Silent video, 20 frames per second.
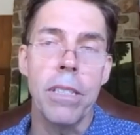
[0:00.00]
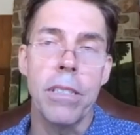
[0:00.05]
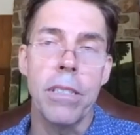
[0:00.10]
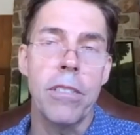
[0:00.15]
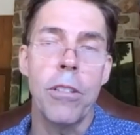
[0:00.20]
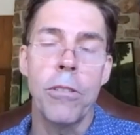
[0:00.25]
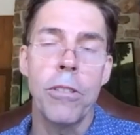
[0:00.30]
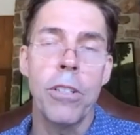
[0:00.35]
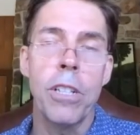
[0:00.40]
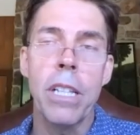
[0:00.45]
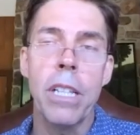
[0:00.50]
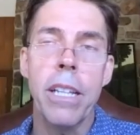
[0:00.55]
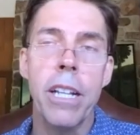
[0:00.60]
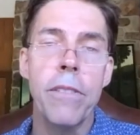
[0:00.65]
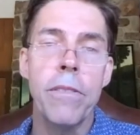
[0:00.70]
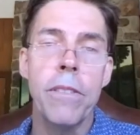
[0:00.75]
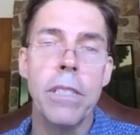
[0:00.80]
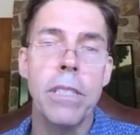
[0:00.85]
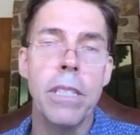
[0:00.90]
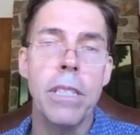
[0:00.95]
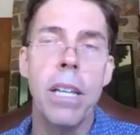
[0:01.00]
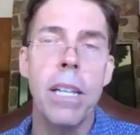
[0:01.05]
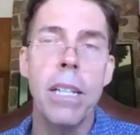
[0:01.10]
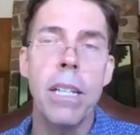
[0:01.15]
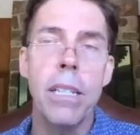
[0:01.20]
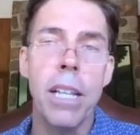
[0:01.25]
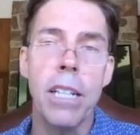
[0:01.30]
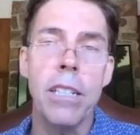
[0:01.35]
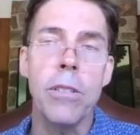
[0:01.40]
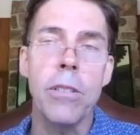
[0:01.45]
don't really care if there's a ton
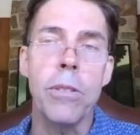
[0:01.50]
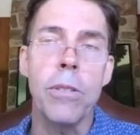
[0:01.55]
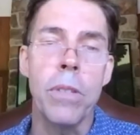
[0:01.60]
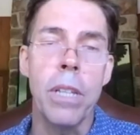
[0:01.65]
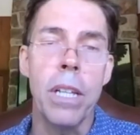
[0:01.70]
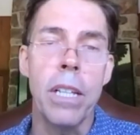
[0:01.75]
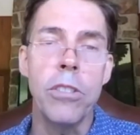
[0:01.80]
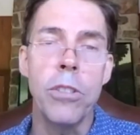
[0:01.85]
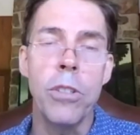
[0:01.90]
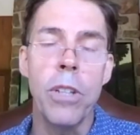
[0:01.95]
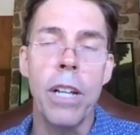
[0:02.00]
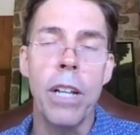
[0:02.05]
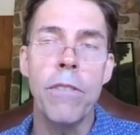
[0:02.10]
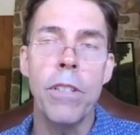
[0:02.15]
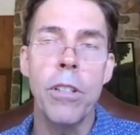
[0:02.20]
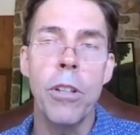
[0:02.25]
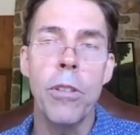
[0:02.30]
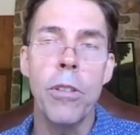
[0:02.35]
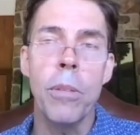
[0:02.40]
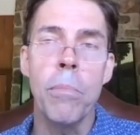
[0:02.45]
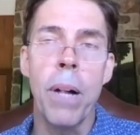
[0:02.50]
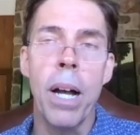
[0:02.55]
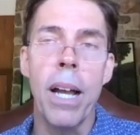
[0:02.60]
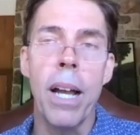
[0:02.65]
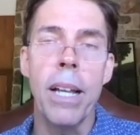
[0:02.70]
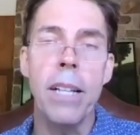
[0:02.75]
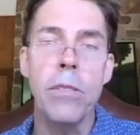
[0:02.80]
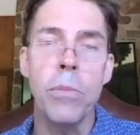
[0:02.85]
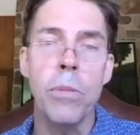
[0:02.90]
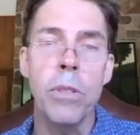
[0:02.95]
of technical debt. So you have to know the
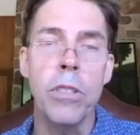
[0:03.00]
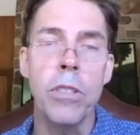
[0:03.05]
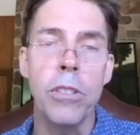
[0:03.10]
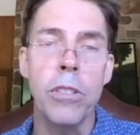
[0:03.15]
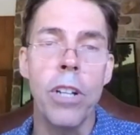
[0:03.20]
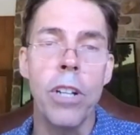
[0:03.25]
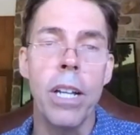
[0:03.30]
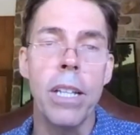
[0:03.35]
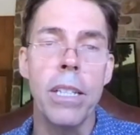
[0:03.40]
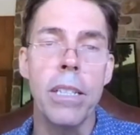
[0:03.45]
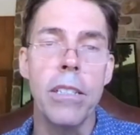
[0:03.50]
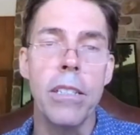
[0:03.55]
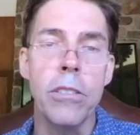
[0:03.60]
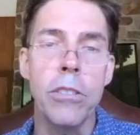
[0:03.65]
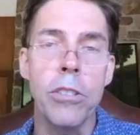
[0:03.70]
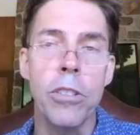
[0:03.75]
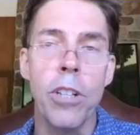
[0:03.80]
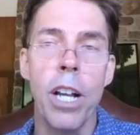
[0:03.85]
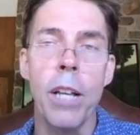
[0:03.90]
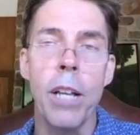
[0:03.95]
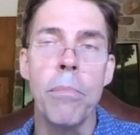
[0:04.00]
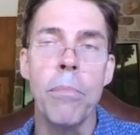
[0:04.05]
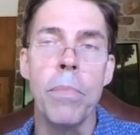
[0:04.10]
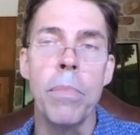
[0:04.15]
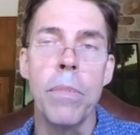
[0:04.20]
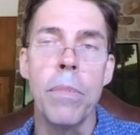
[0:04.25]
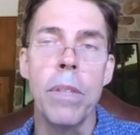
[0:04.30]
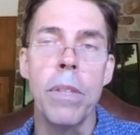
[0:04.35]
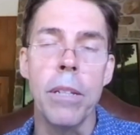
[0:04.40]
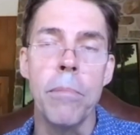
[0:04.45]
bias when they're trying to describe
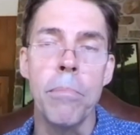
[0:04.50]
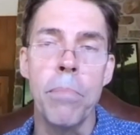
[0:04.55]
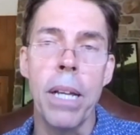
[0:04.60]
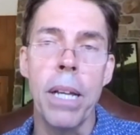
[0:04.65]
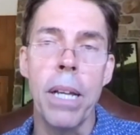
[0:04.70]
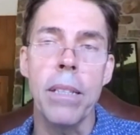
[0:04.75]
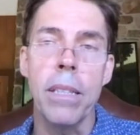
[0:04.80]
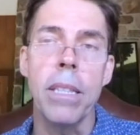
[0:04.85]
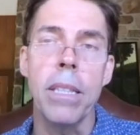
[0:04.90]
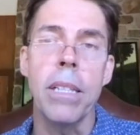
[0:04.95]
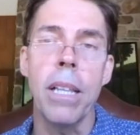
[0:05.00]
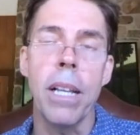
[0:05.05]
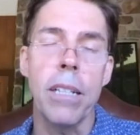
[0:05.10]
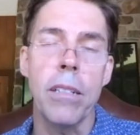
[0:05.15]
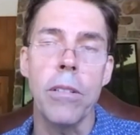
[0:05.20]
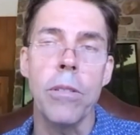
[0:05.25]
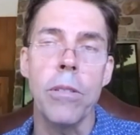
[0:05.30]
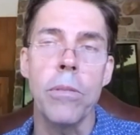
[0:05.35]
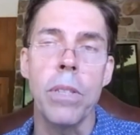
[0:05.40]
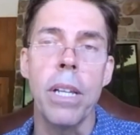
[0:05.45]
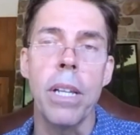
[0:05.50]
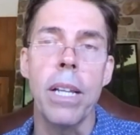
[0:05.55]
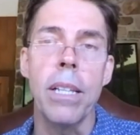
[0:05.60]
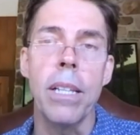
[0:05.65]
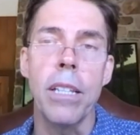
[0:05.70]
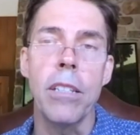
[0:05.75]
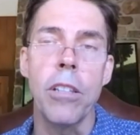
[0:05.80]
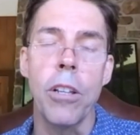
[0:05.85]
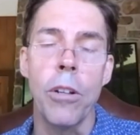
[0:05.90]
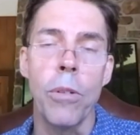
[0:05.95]
the impact of the technical debt
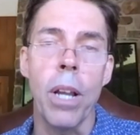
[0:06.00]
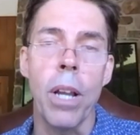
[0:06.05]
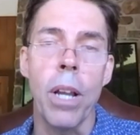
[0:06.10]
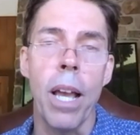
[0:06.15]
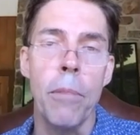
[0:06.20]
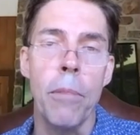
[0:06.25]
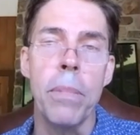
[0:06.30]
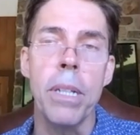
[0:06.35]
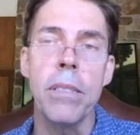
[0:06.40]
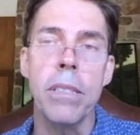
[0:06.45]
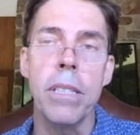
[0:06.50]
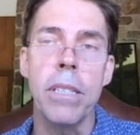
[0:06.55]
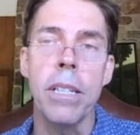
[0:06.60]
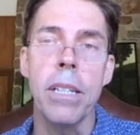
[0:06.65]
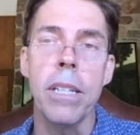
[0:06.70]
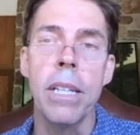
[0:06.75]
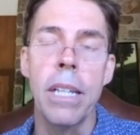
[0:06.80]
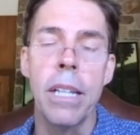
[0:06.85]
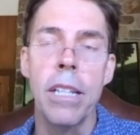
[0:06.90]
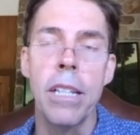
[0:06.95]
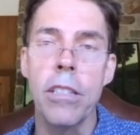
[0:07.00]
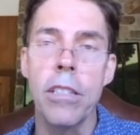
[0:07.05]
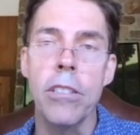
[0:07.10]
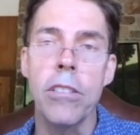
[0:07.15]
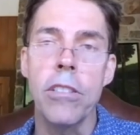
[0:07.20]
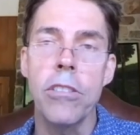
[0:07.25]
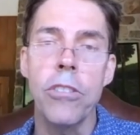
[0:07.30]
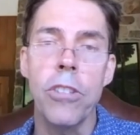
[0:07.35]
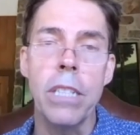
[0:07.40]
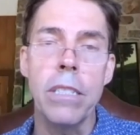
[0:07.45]
and knowing how best to
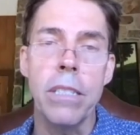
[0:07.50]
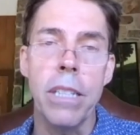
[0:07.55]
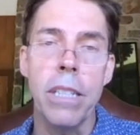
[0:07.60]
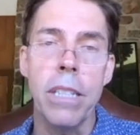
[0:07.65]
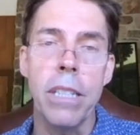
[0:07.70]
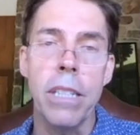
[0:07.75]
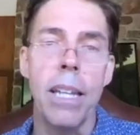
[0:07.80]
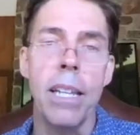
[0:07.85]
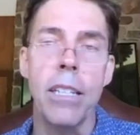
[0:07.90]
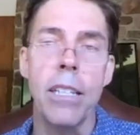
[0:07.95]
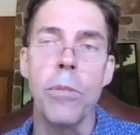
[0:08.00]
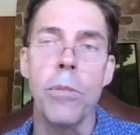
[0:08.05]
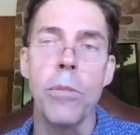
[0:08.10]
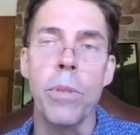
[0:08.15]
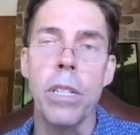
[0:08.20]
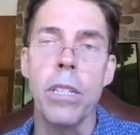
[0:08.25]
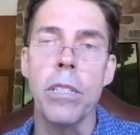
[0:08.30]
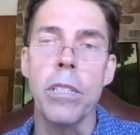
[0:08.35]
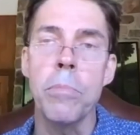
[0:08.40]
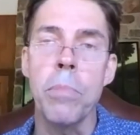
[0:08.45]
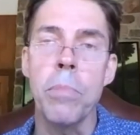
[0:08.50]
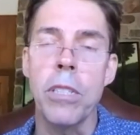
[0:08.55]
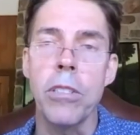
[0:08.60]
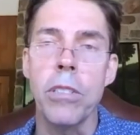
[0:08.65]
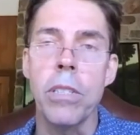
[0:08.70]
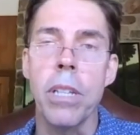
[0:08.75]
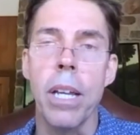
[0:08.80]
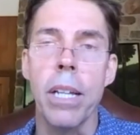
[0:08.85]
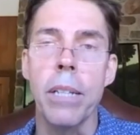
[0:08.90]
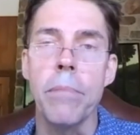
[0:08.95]
translate that into where to spend
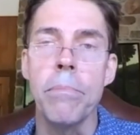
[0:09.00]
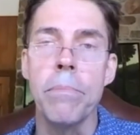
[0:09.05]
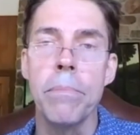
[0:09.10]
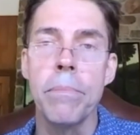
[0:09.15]
your time.